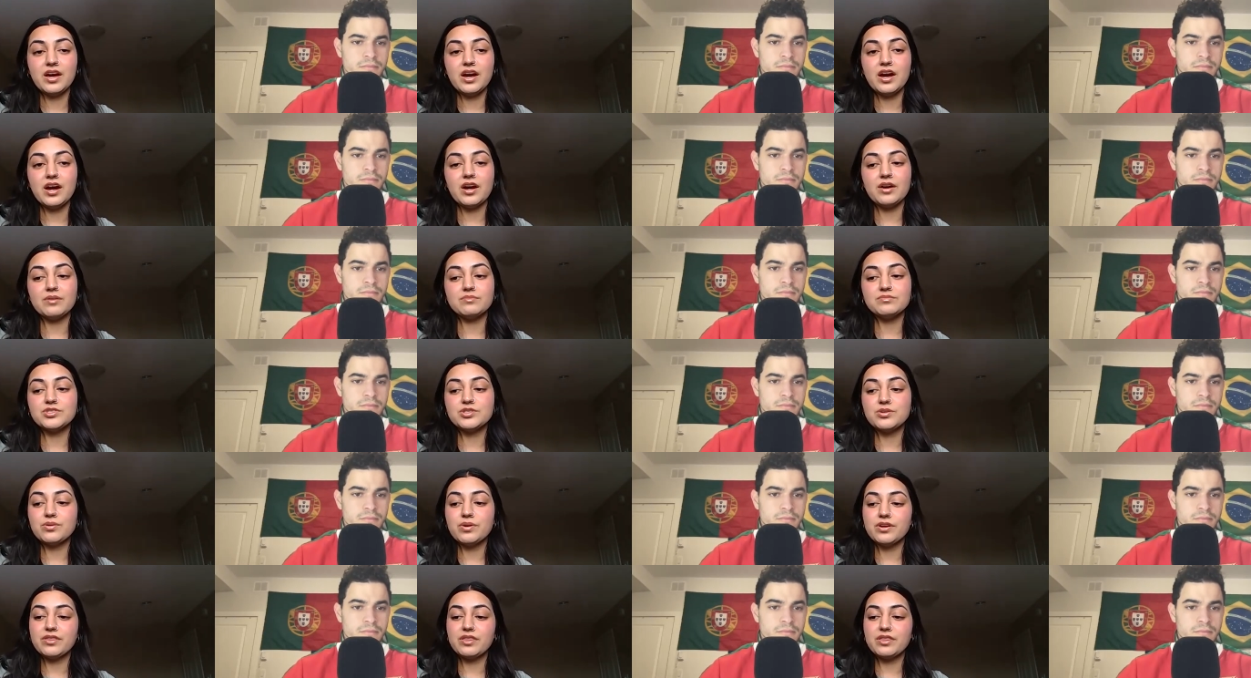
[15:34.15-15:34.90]
Speaker 1: Um,
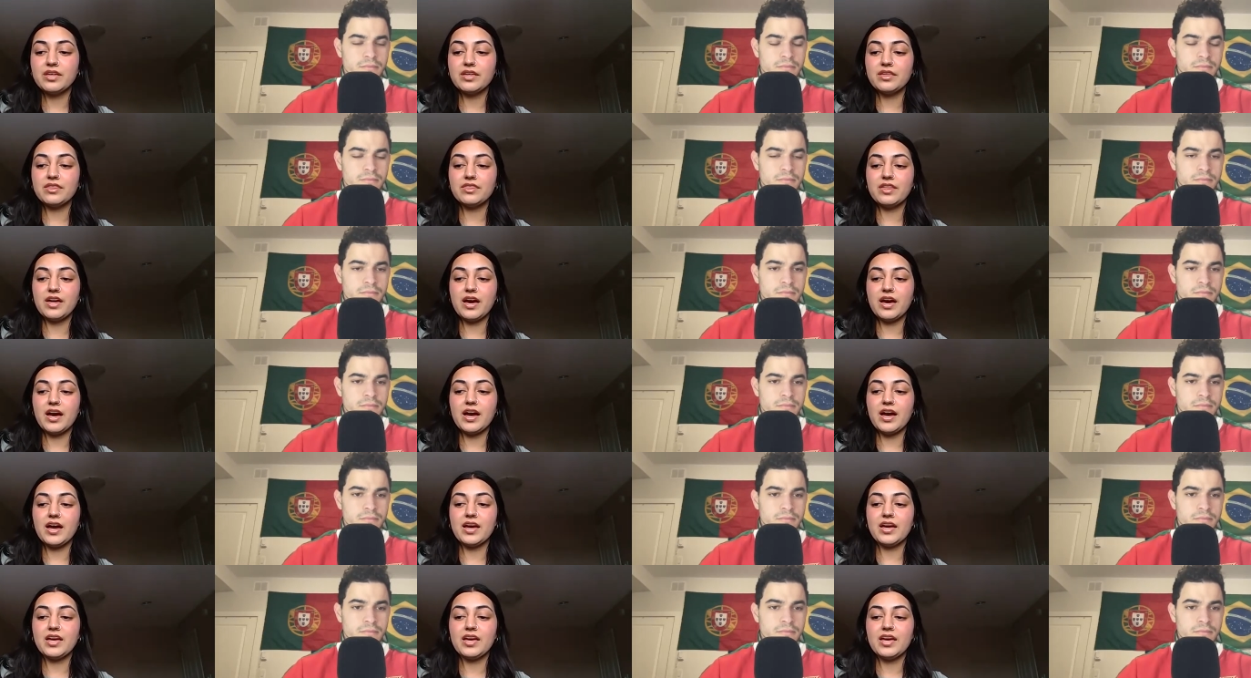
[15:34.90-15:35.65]
so I think
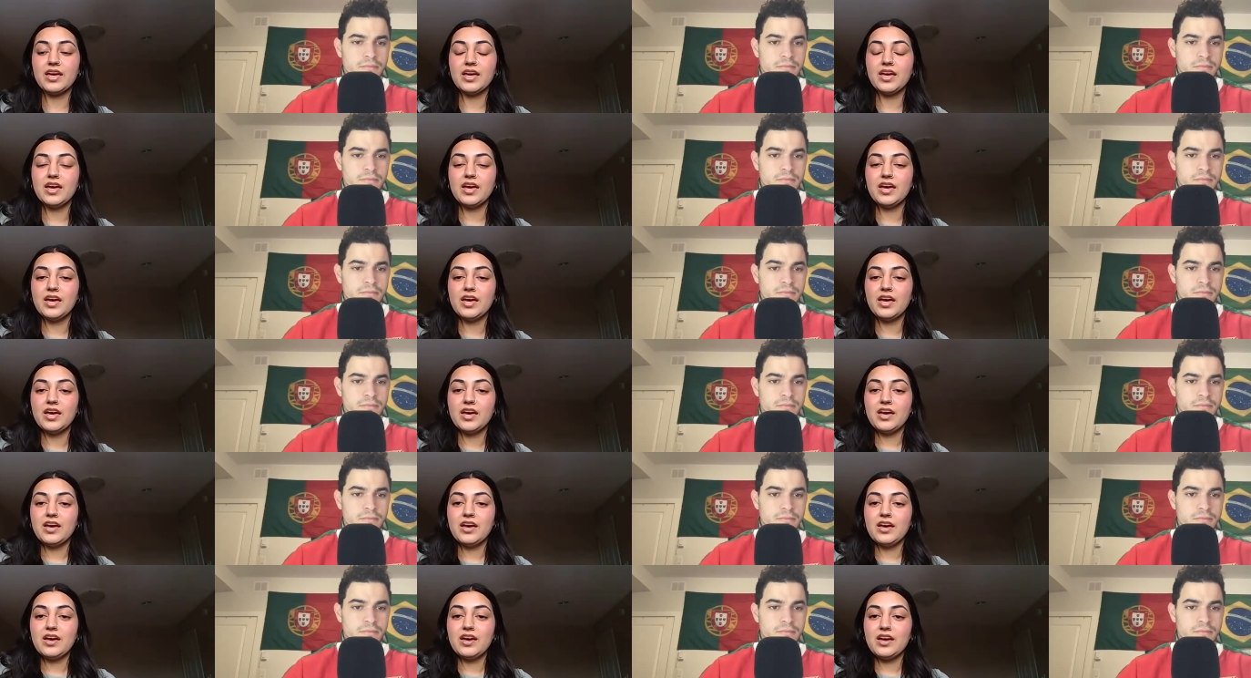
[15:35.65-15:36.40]
that
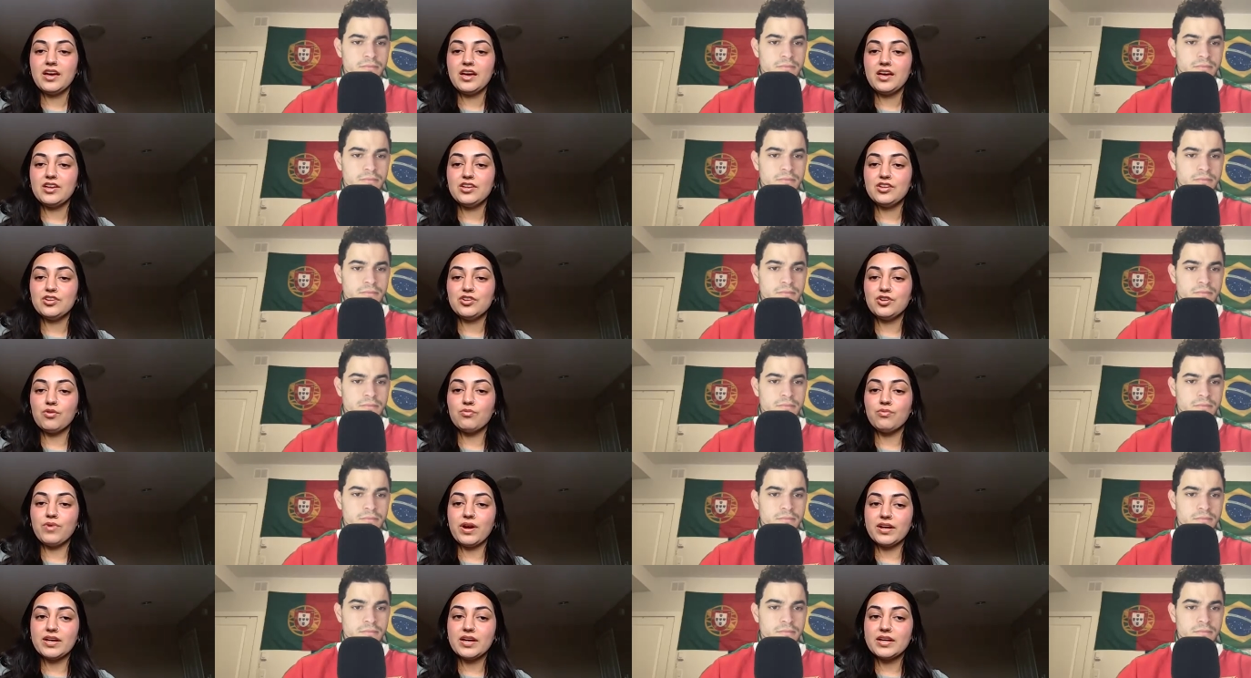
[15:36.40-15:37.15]
you
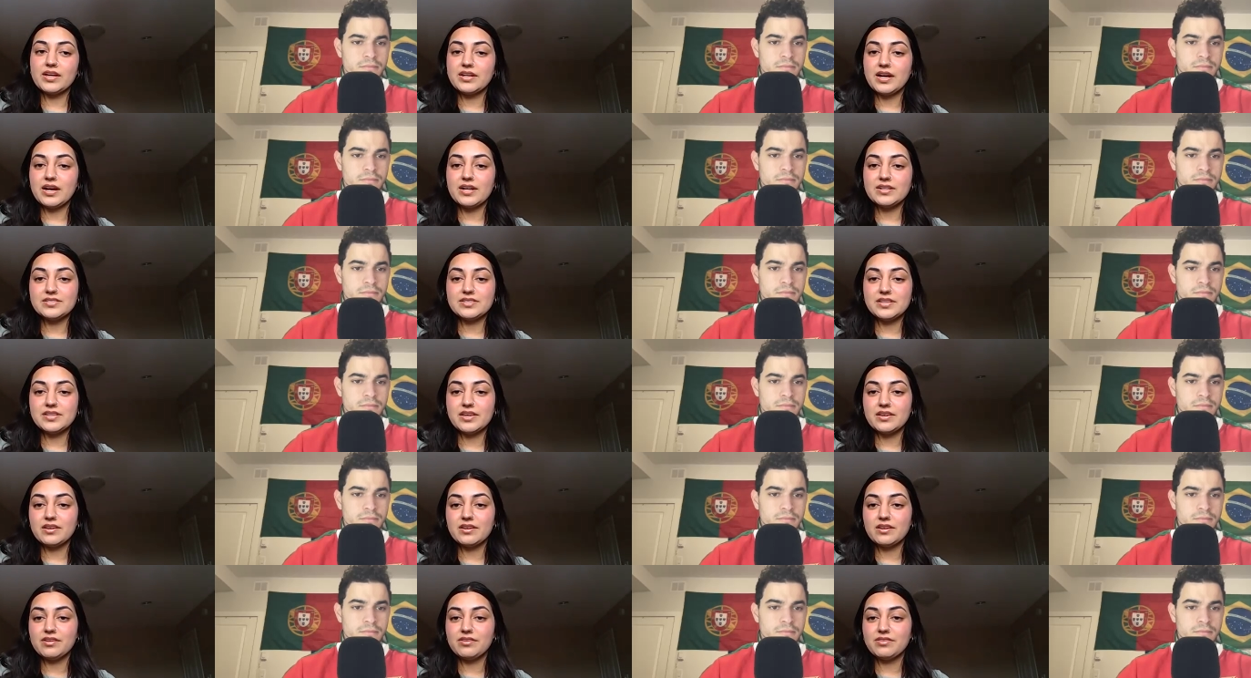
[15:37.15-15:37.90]
know
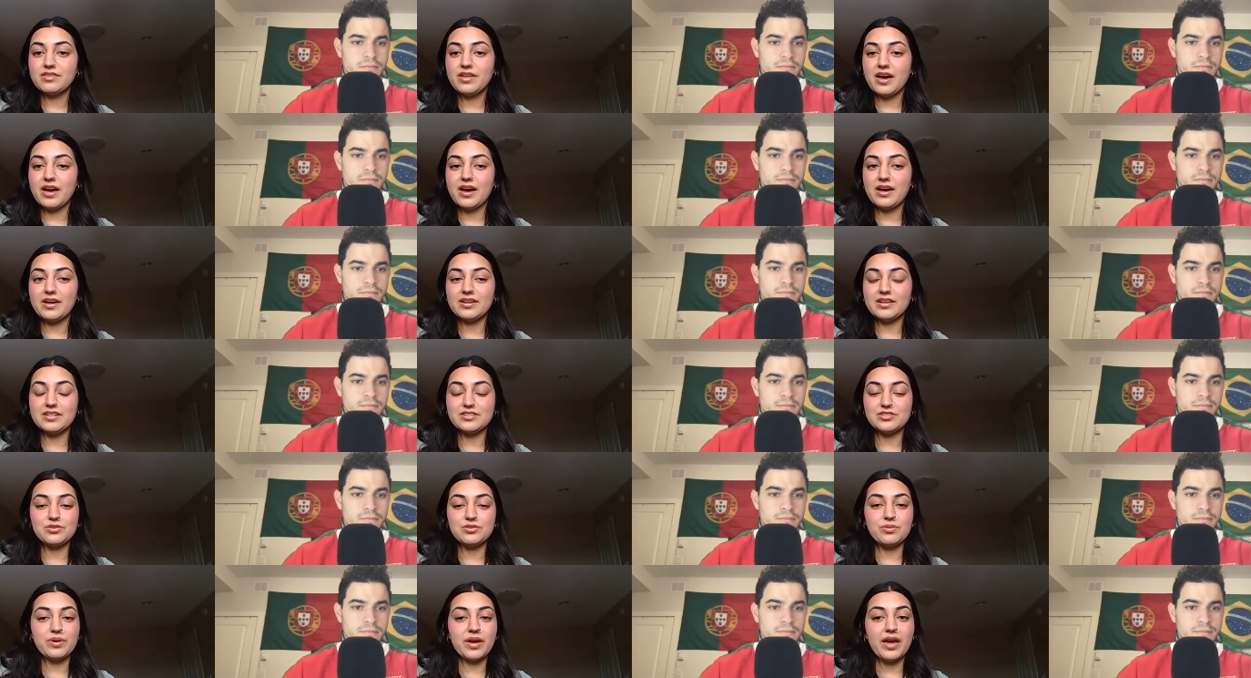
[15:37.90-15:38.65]
recognizing that
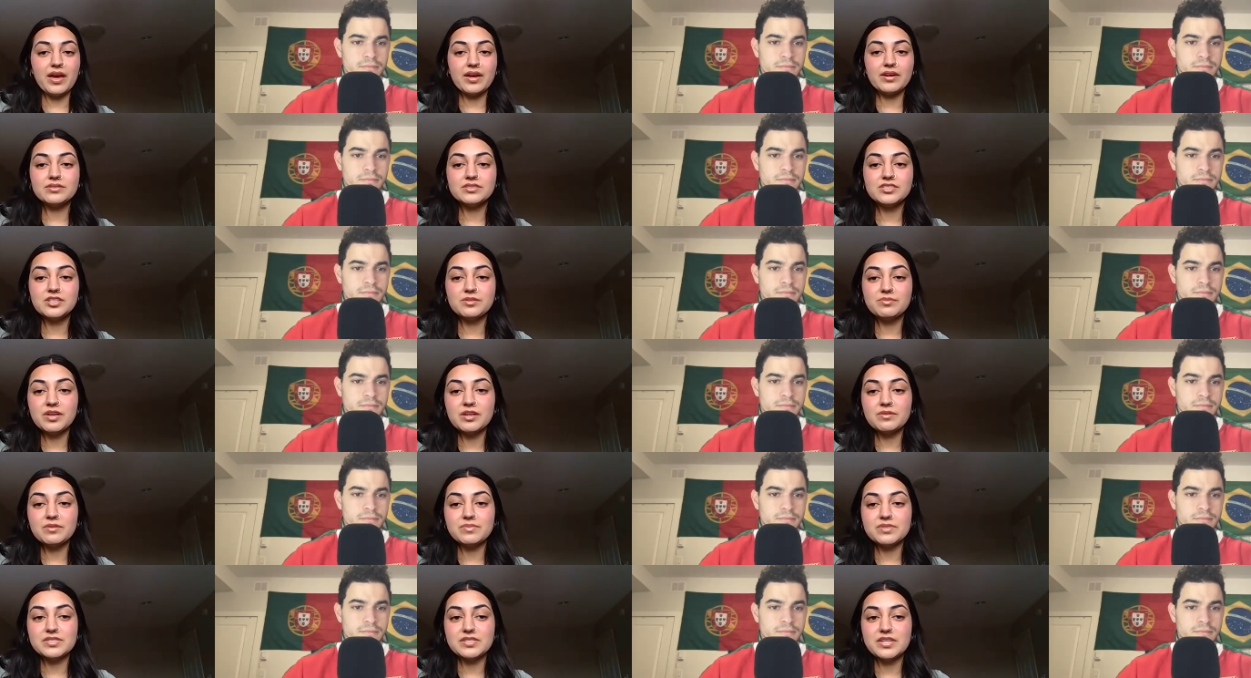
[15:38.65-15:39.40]
it's okay to
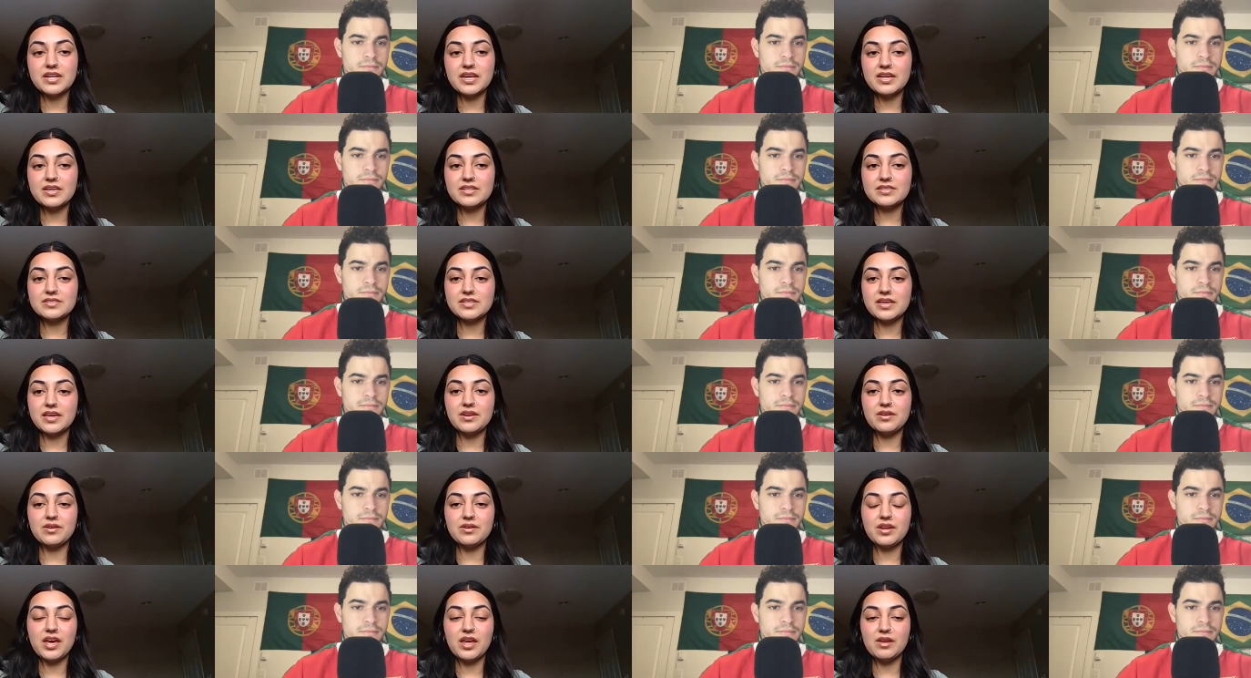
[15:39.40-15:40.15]
make mistakes
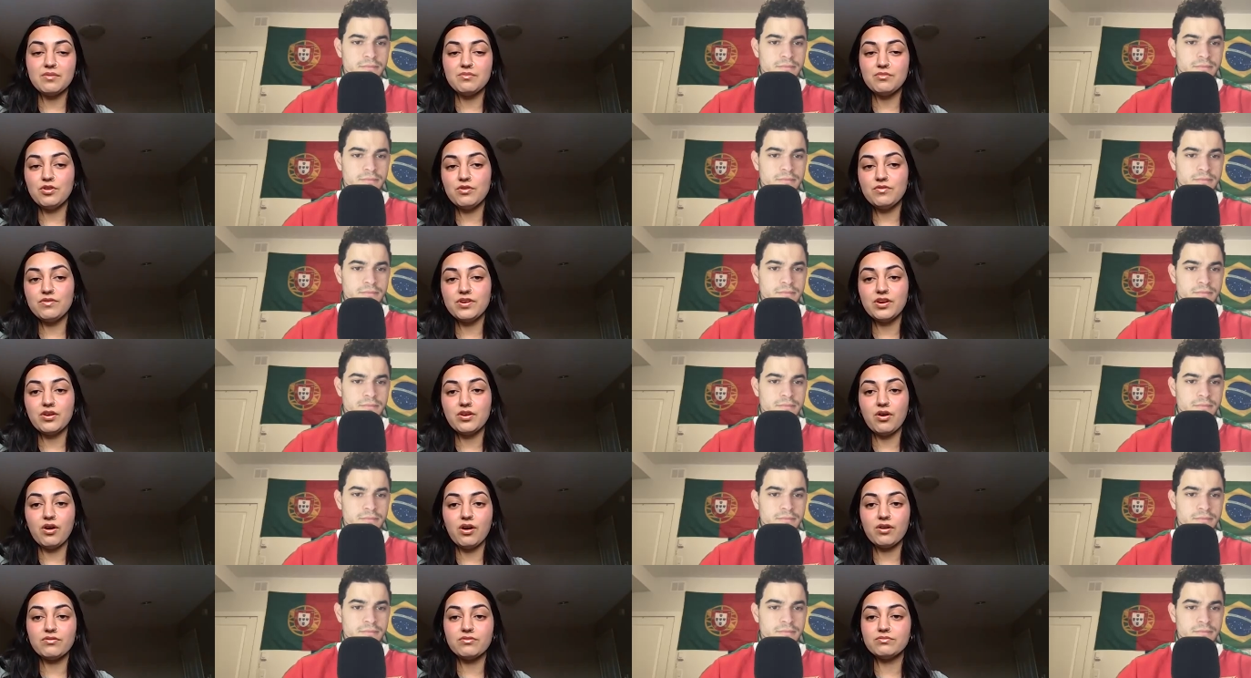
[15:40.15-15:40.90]
and and moving
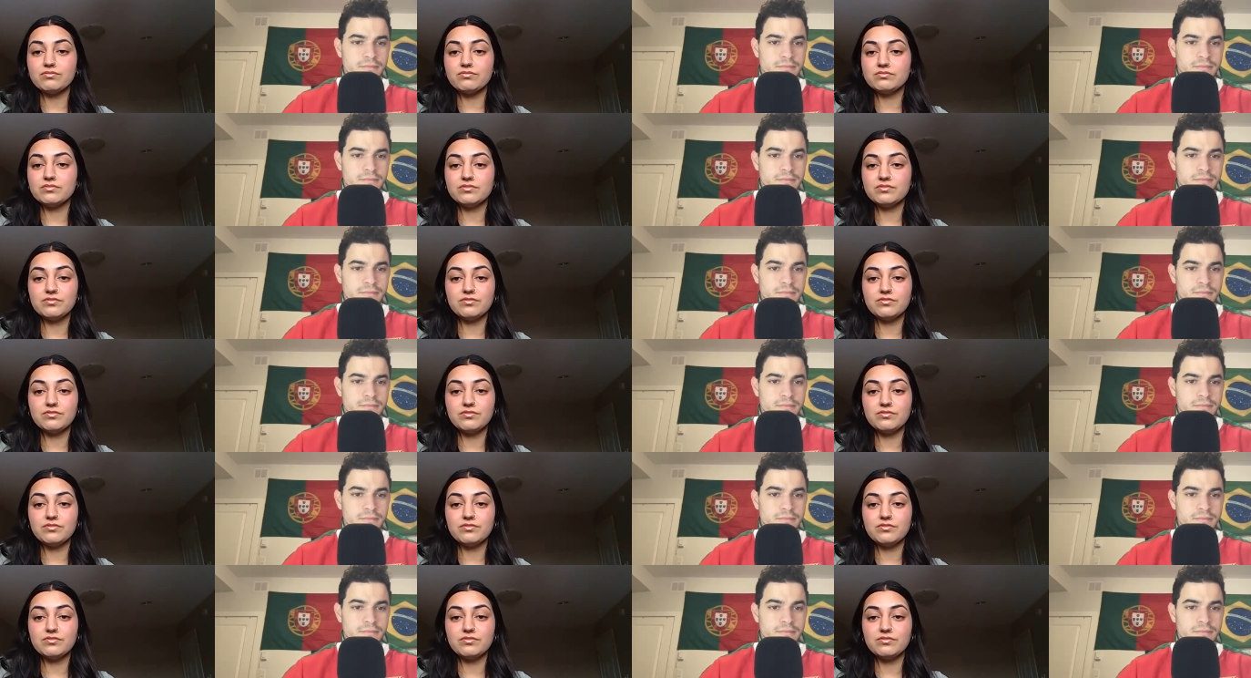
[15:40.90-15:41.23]
on